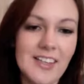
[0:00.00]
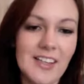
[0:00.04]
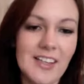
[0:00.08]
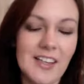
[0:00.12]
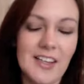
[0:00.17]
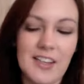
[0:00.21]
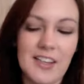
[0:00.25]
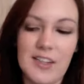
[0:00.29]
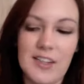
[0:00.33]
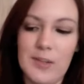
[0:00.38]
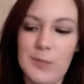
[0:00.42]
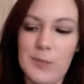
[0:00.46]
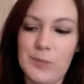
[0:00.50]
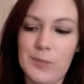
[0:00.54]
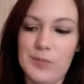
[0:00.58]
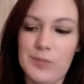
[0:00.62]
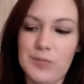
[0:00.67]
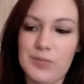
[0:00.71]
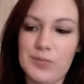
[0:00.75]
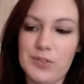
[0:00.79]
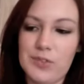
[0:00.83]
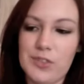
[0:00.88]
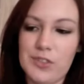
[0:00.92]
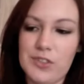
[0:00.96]
um,
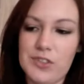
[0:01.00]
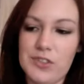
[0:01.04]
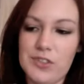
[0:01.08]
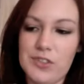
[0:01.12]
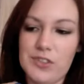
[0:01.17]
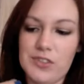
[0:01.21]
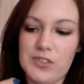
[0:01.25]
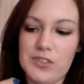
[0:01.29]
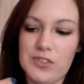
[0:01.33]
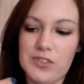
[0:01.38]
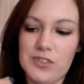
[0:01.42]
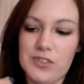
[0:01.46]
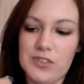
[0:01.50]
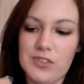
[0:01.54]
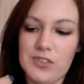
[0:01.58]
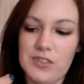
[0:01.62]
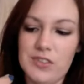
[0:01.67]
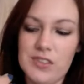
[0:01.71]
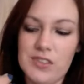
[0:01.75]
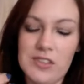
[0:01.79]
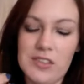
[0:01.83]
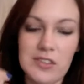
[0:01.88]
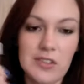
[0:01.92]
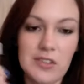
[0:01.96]
just
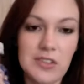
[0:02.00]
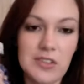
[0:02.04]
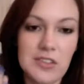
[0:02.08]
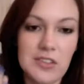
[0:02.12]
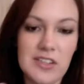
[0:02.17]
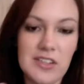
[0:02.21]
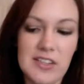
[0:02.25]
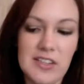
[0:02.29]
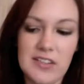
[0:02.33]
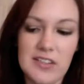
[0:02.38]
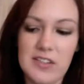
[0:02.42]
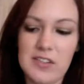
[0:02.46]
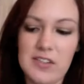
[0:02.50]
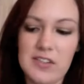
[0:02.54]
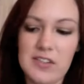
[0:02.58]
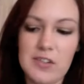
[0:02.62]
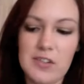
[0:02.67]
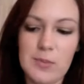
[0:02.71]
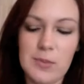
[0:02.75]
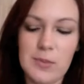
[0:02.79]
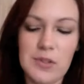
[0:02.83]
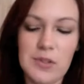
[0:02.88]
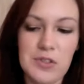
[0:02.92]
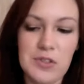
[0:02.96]
as an underneath, because it's
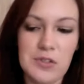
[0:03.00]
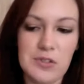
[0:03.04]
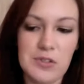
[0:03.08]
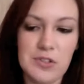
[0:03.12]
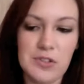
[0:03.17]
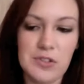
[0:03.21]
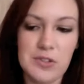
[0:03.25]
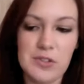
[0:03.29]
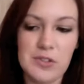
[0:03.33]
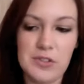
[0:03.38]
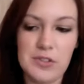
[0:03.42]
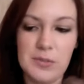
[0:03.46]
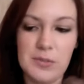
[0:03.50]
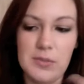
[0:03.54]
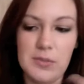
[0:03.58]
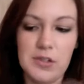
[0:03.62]
supposed to reduce them.